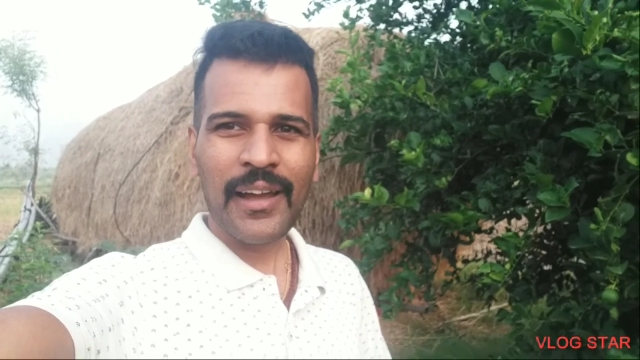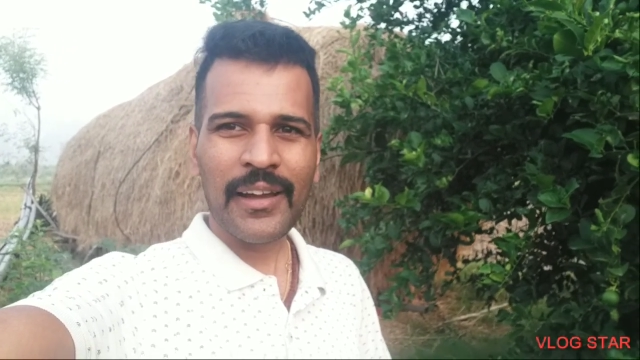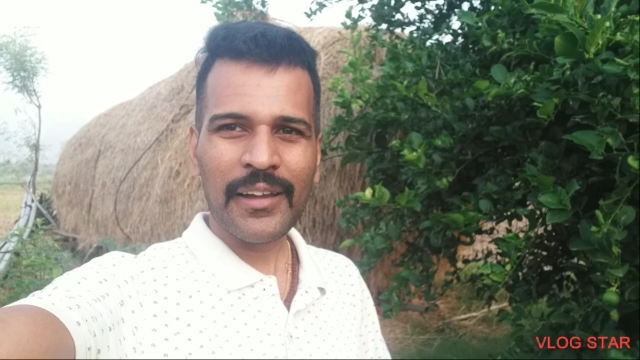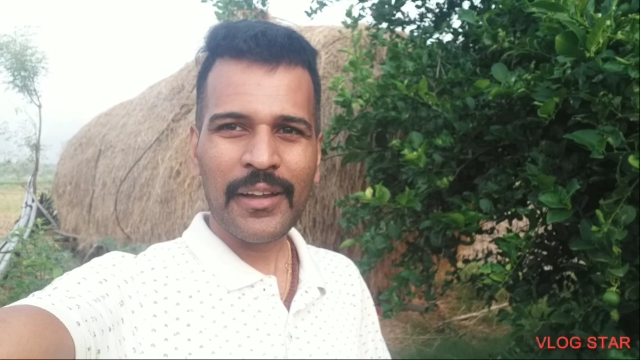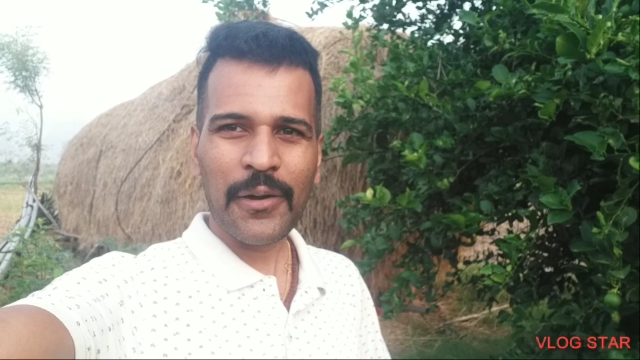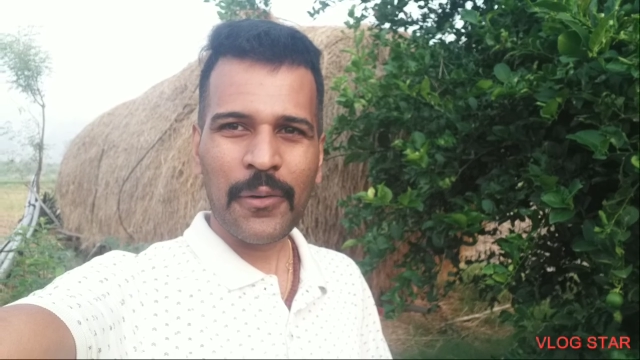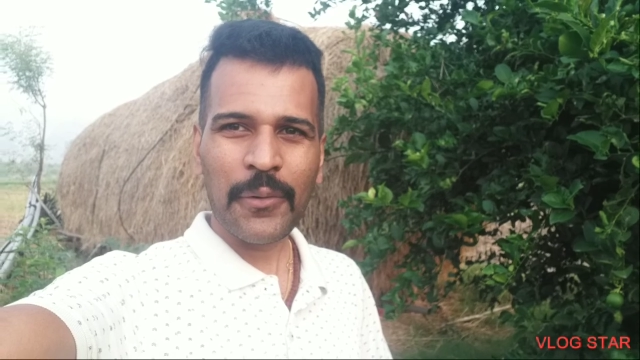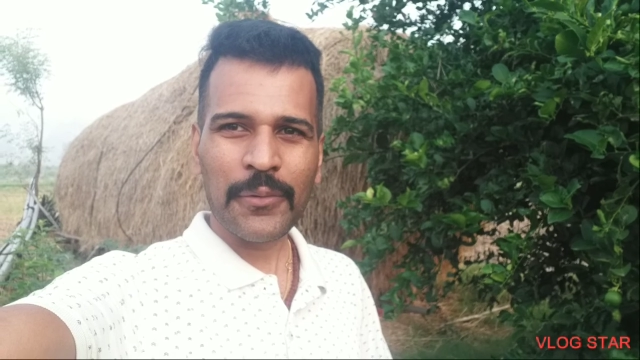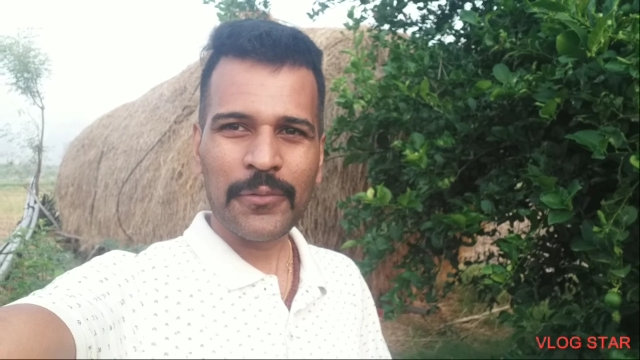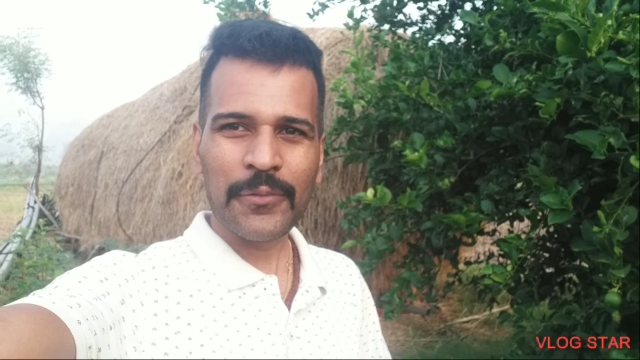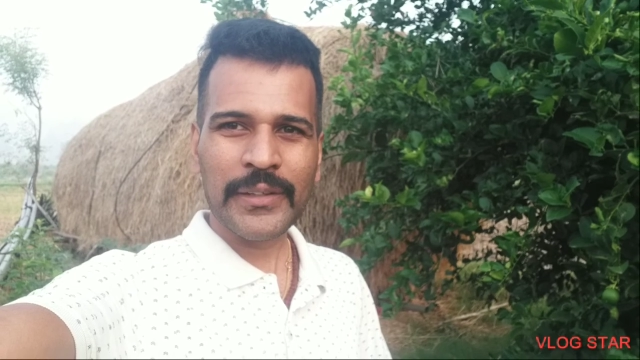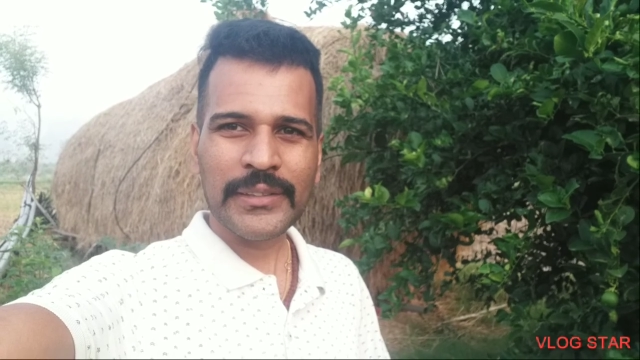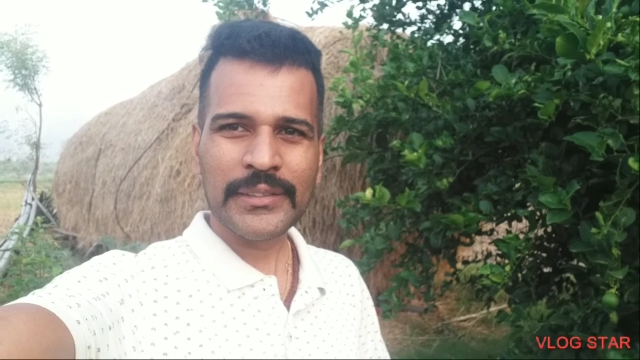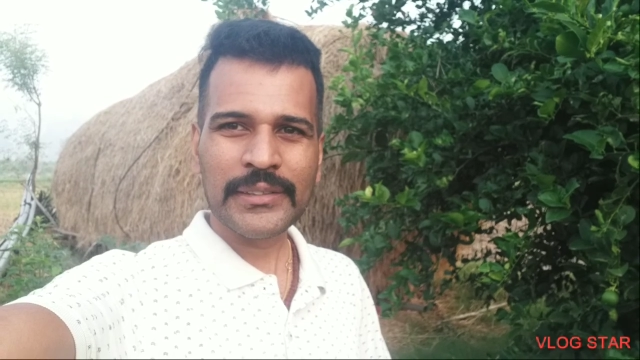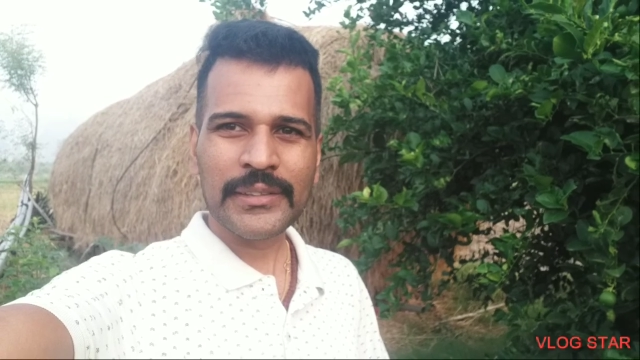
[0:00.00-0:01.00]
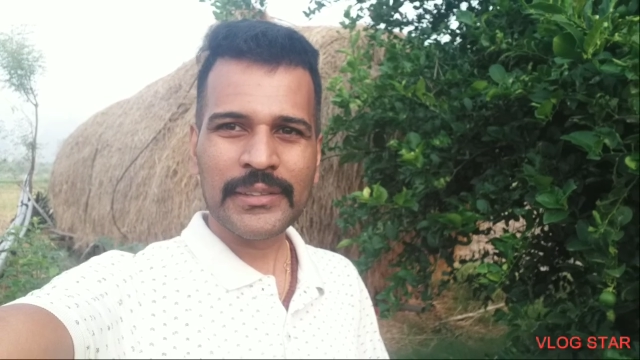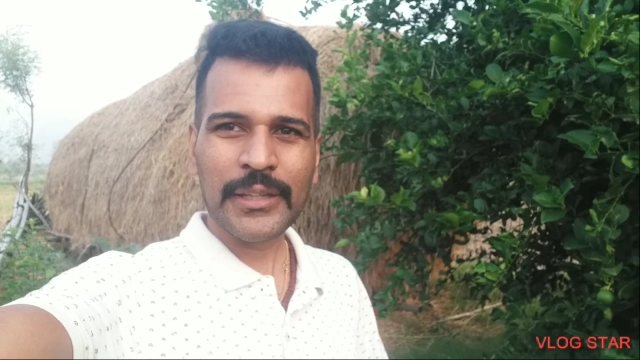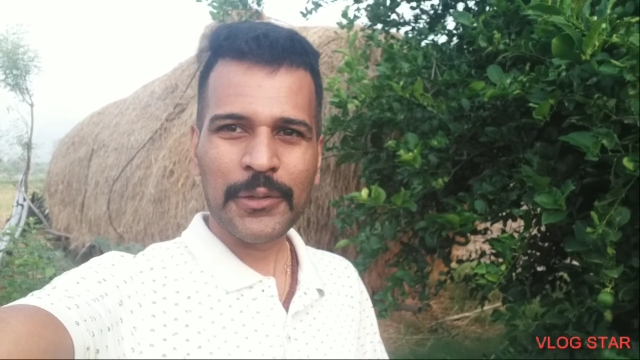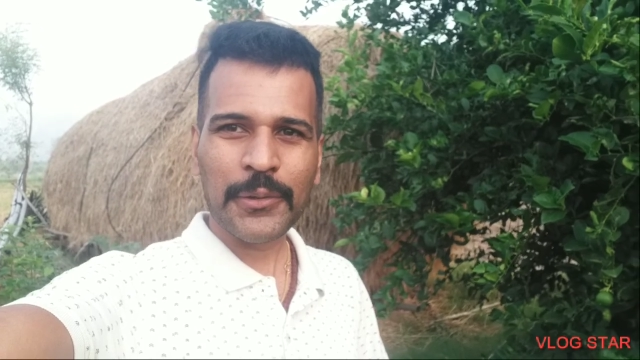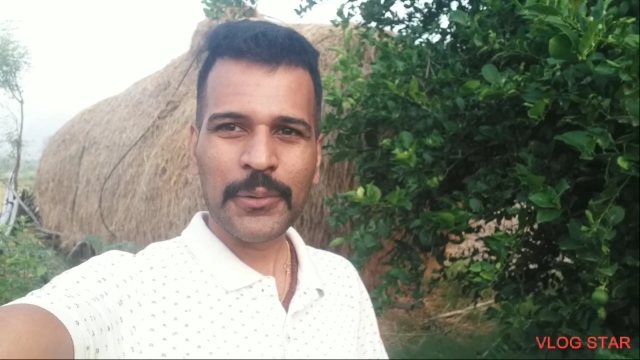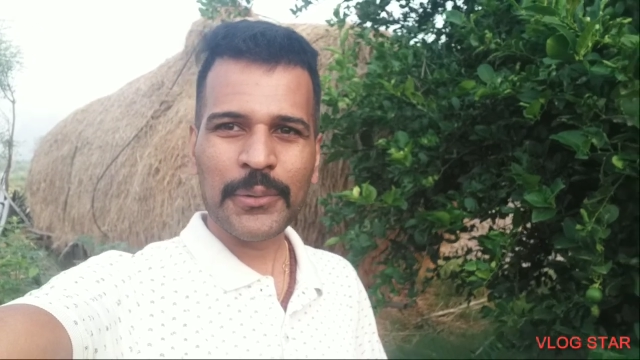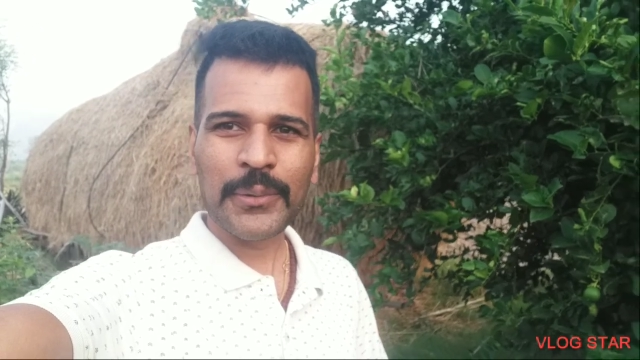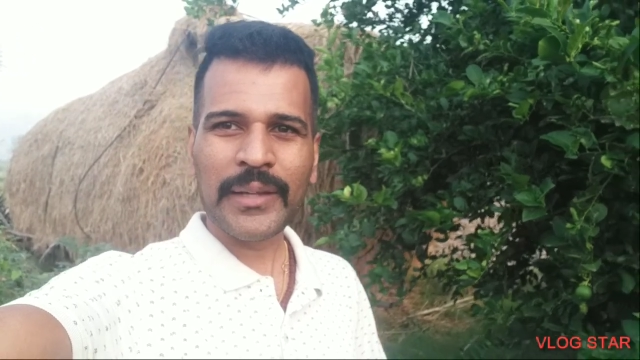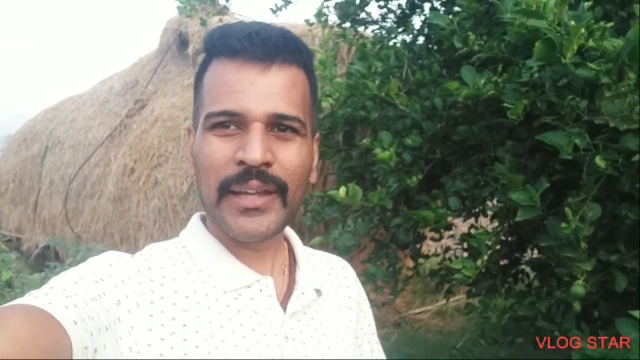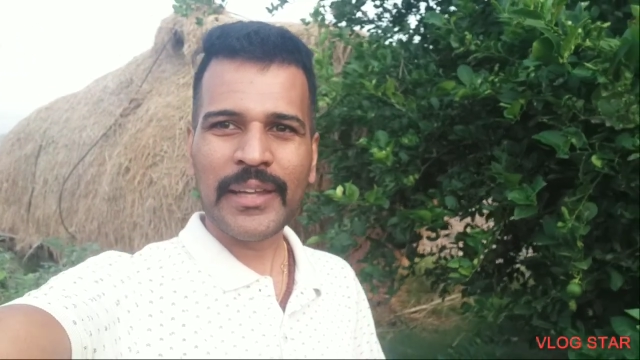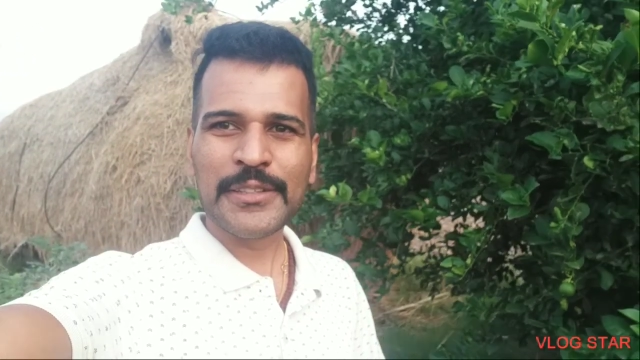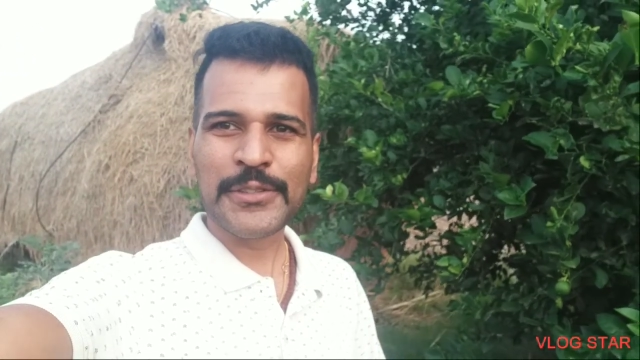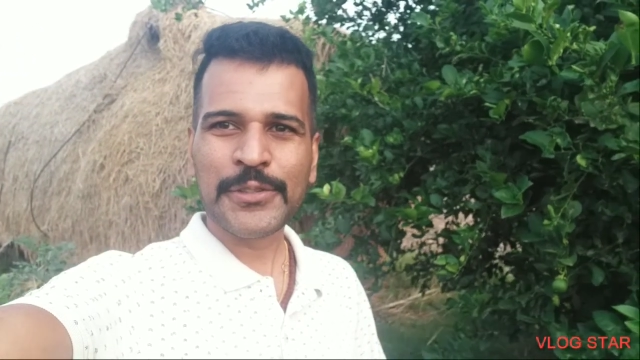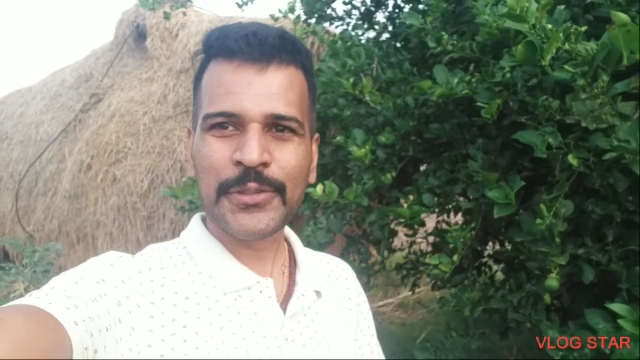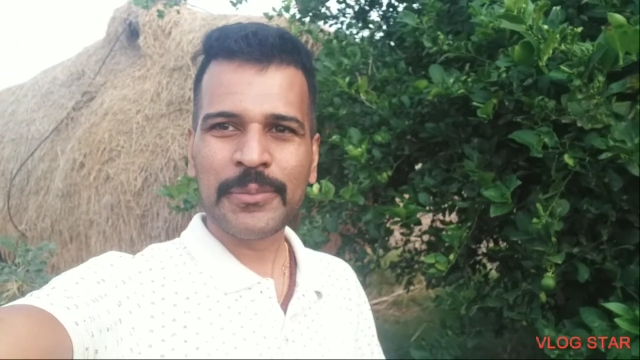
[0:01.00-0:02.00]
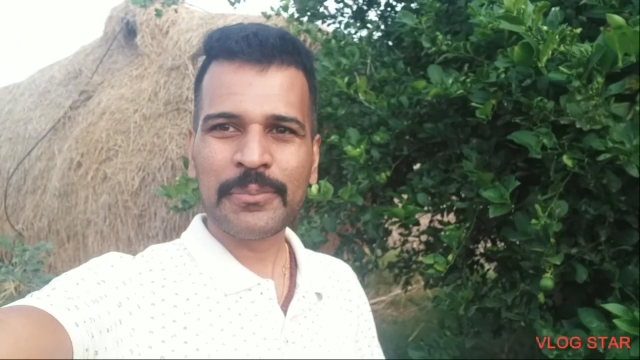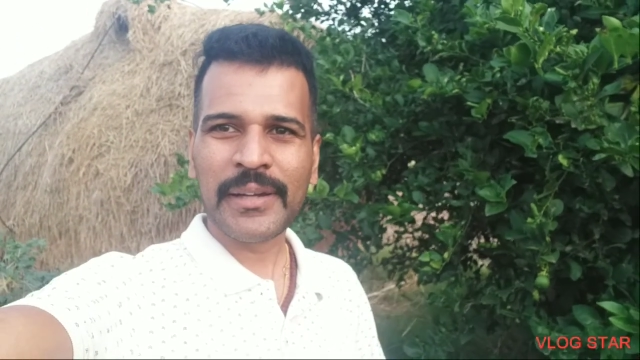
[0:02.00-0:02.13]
I always thoroughly enjoy